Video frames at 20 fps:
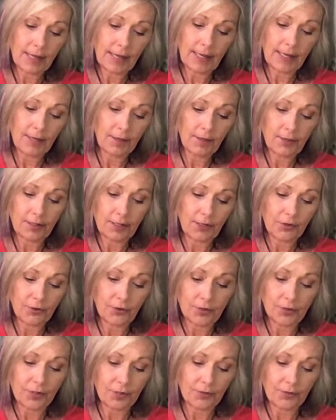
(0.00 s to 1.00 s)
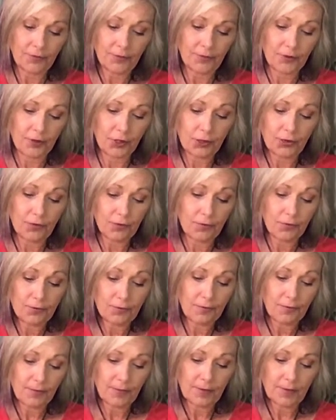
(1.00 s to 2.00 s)
a healing crystal for
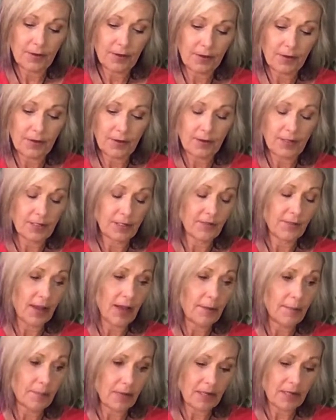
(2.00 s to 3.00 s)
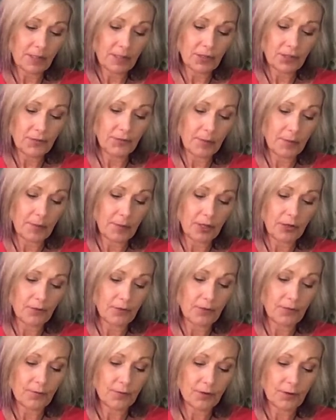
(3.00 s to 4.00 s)
you. Divine message from the
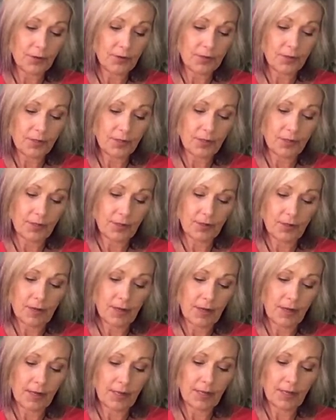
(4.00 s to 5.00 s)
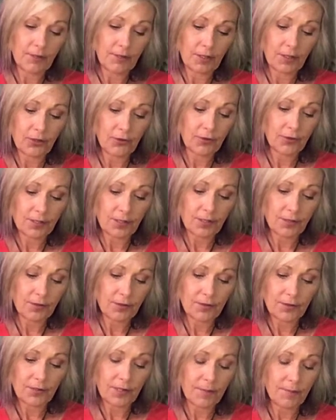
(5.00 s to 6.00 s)
universe. A healing
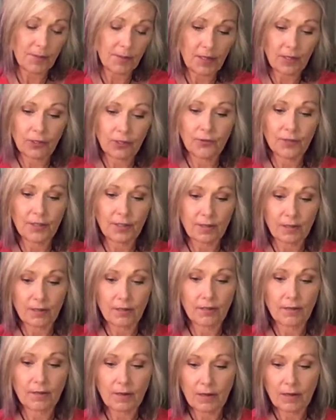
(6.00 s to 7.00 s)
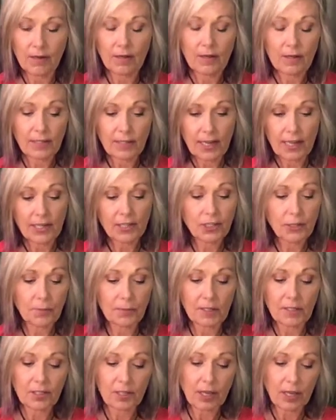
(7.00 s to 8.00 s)
crystal is something you can
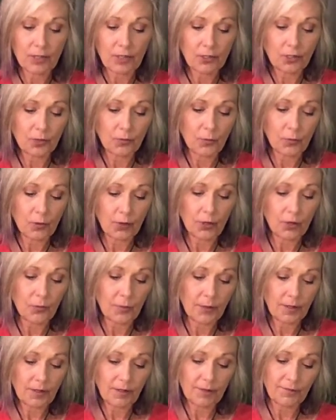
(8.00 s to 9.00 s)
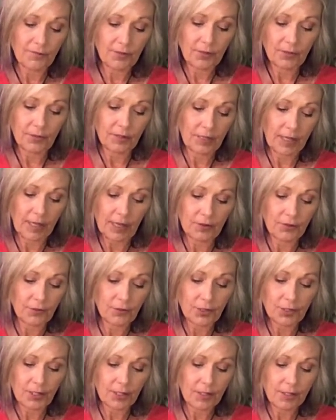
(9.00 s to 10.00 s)
tangibly touch and work with and feel the
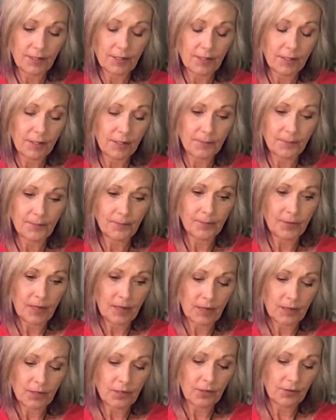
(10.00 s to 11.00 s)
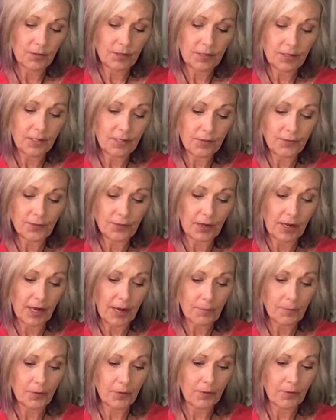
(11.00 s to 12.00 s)
energies. So this is for
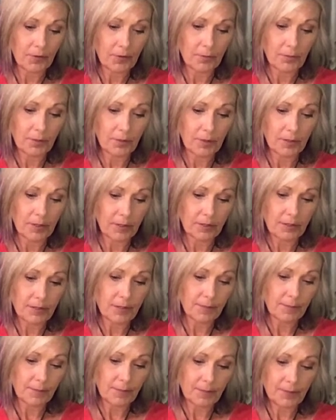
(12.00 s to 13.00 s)
Capricorn, please.